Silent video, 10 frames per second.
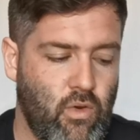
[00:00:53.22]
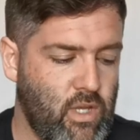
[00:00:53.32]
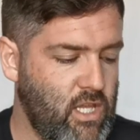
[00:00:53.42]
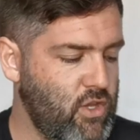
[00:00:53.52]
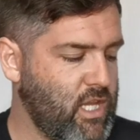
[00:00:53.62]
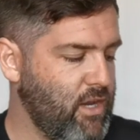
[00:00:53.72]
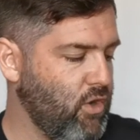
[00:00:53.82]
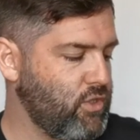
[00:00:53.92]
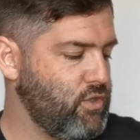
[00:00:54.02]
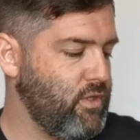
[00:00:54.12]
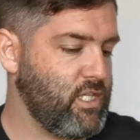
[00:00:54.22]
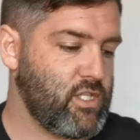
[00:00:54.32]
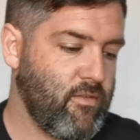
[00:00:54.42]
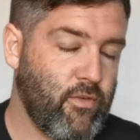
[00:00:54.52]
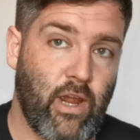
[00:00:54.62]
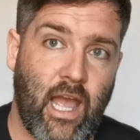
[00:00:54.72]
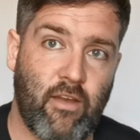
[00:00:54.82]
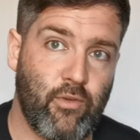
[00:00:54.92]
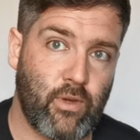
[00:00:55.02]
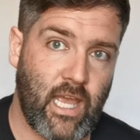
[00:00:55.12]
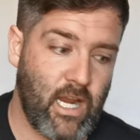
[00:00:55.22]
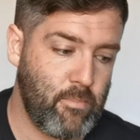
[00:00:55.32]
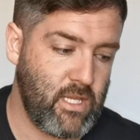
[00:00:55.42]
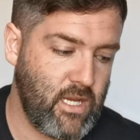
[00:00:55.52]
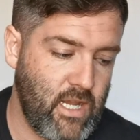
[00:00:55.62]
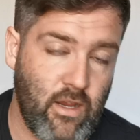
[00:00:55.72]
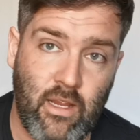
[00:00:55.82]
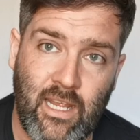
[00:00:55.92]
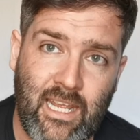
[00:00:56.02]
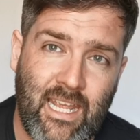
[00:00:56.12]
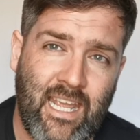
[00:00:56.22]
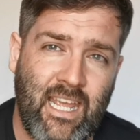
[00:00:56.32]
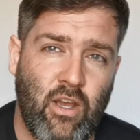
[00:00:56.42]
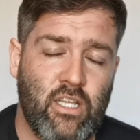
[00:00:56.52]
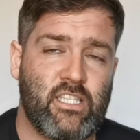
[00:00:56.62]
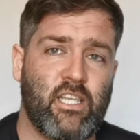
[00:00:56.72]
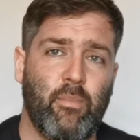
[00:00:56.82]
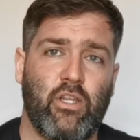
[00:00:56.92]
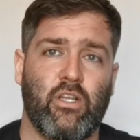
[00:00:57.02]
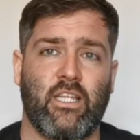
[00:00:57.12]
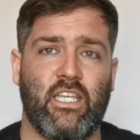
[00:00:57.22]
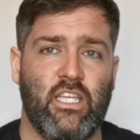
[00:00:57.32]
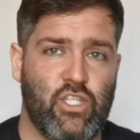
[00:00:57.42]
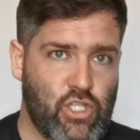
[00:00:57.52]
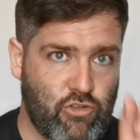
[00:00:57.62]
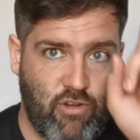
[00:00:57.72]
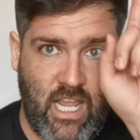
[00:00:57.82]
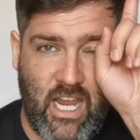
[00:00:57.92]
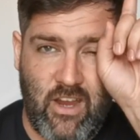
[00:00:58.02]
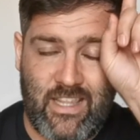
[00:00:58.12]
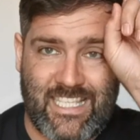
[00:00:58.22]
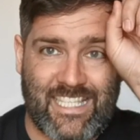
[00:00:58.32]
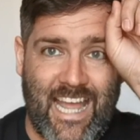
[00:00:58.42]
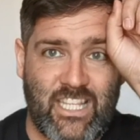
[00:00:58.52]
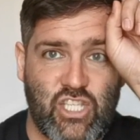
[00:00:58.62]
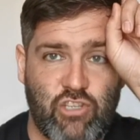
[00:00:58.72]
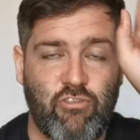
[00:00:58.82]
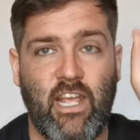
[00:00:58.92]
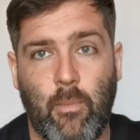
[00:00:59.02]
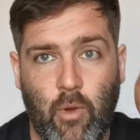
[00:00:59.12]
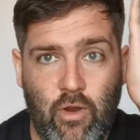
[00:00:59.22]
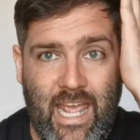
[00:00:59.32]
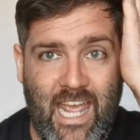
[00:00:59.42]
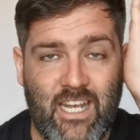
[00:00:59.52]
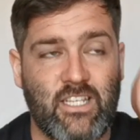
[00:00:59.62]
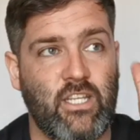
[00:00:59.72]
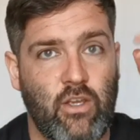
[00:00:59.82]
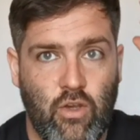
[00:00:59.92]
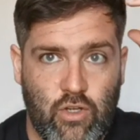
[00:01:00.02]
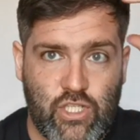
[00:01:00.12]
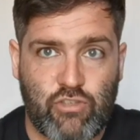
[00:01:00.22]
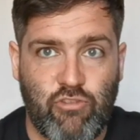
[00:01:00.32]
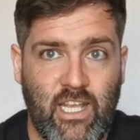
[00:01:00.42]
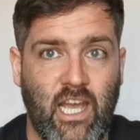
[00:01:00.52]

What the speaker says: Okay, you cannot do this for Afro-Caribbean hair. Similarly, straight hair that stands straight up on end or straight